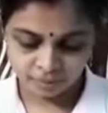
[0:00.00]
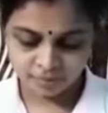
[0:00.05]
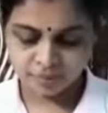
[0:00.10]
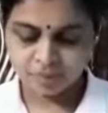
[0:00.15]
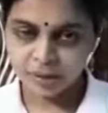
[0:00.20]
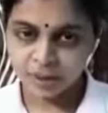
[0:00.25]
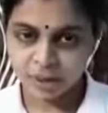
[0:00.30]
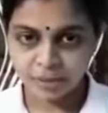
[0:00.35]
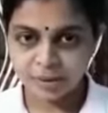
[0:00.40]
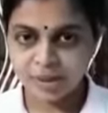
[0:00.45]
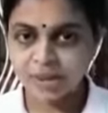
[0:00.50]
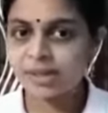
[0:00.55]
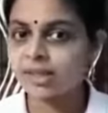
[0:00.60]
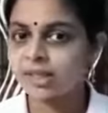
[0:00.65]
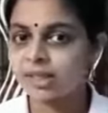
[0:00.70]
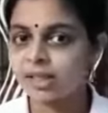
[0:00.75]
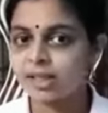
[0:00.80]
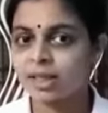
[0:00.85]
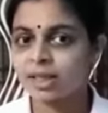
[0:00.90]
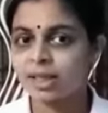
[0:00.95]
That means
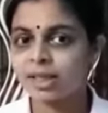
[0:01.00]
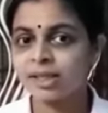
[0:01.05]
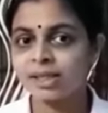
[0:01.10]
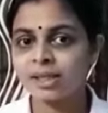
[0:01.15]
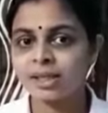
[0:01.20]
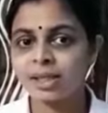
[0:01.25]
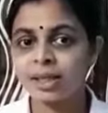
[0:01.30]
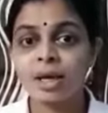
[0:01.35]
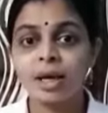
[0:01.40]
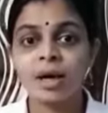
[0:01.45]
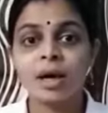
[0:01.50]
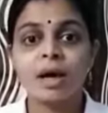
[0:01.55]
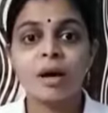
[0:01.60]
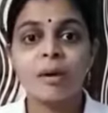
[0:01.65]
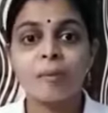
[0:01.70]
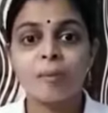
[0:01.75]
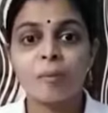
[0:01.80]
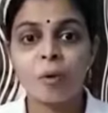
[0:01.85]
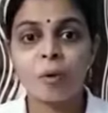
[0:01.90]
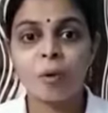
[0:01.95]
it releases
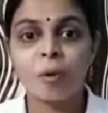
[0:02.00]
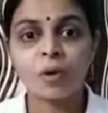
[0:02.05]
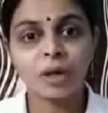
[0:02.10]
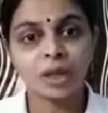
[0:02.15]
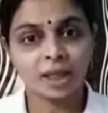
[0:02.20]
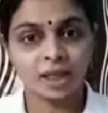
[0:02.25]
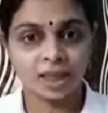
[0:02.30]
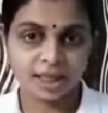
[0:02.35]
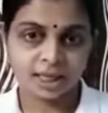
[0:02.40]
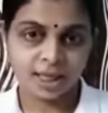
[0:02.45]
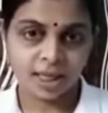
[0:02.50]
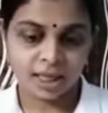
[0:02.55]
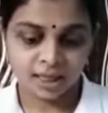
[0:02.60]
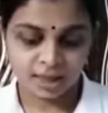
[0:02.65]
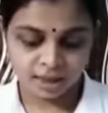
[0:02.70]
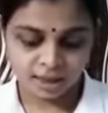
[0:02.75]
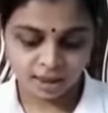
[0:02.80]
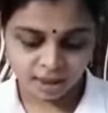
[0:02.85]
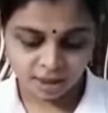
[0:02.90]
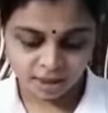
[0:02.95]
more heat
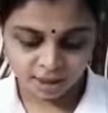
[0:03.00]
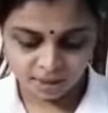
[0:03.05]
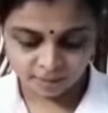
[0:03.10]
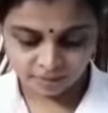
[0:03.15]
energy.